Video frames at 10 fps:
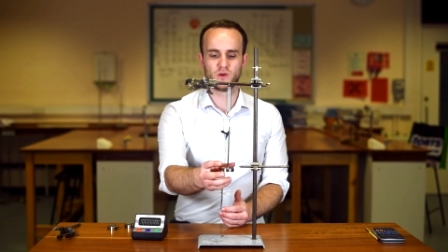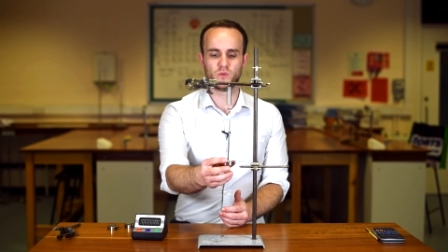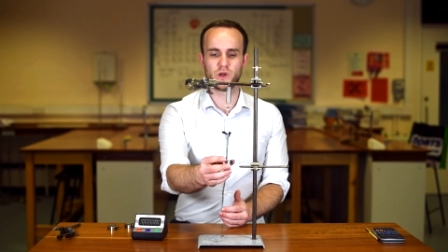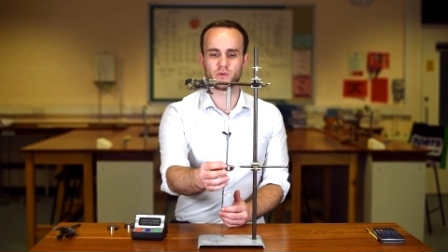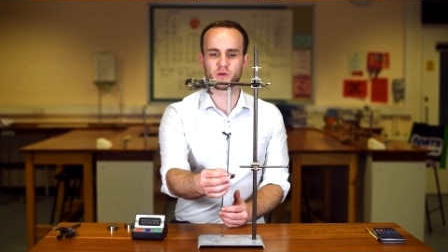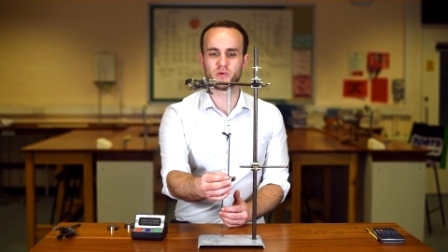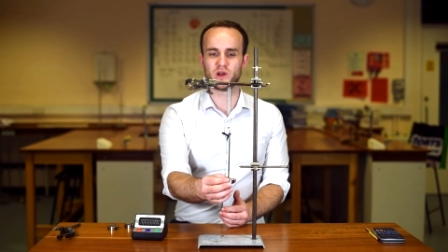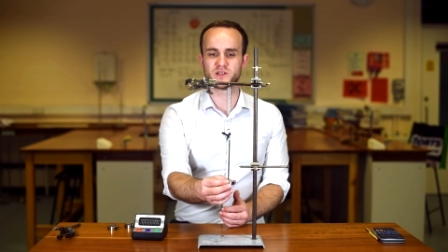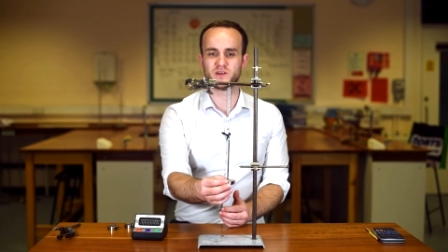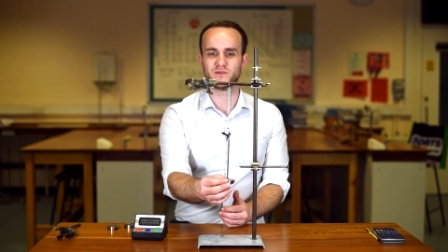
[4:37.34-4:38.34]
We don't want to pull
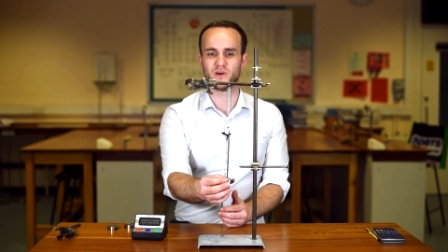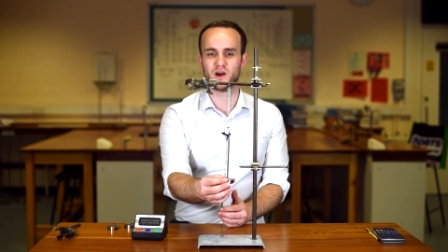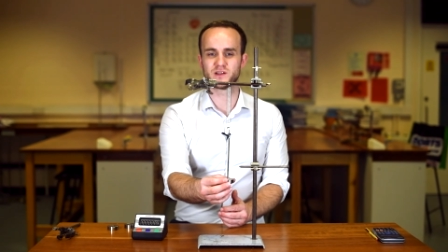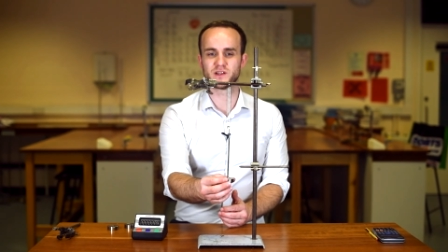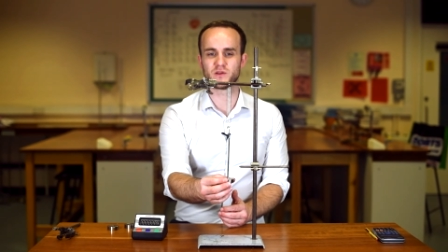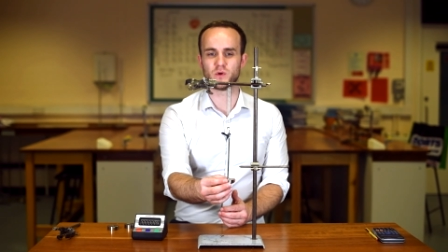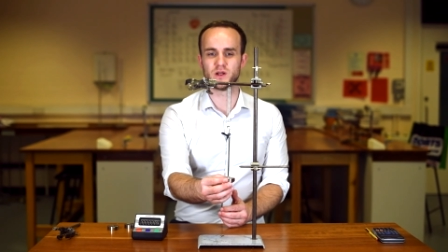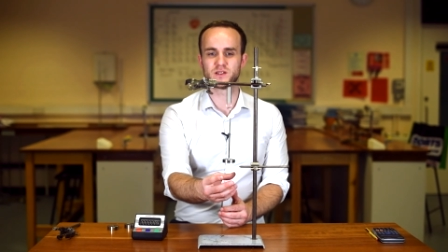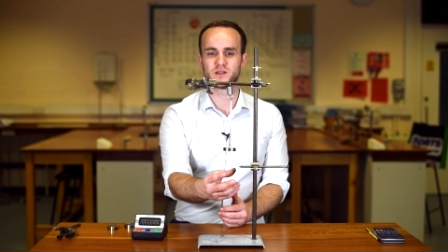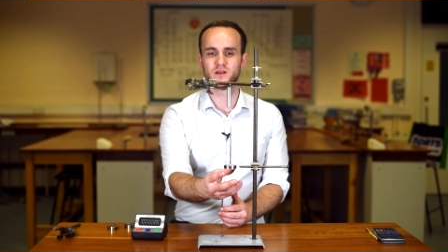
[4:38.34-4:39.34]
it too far because
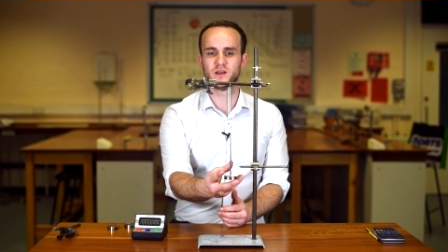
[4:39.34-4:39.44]
otherwise